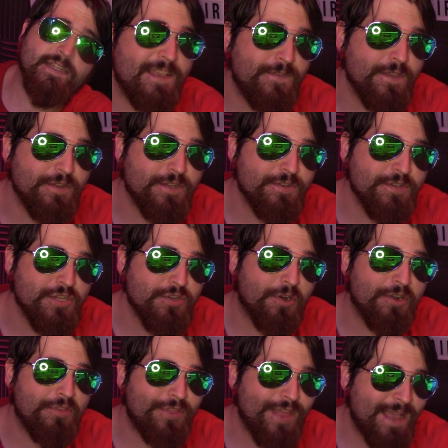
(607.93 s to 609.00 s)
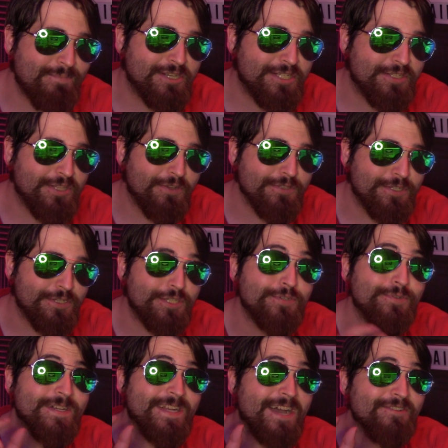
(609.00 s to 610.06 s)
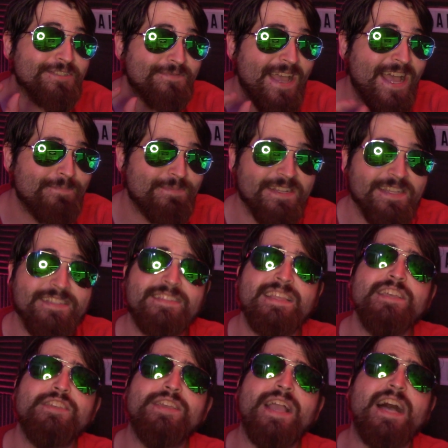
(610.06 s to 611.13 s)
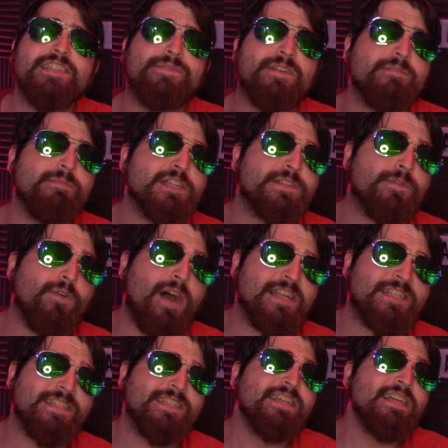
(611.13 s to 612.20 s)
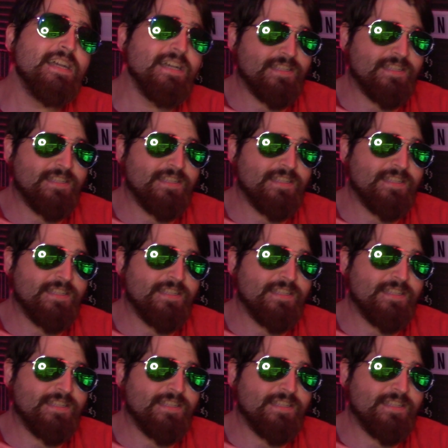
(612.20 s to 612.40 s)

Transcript: If you do, you are that much closer to an ounce of happiness. Thank you guys very much for watching.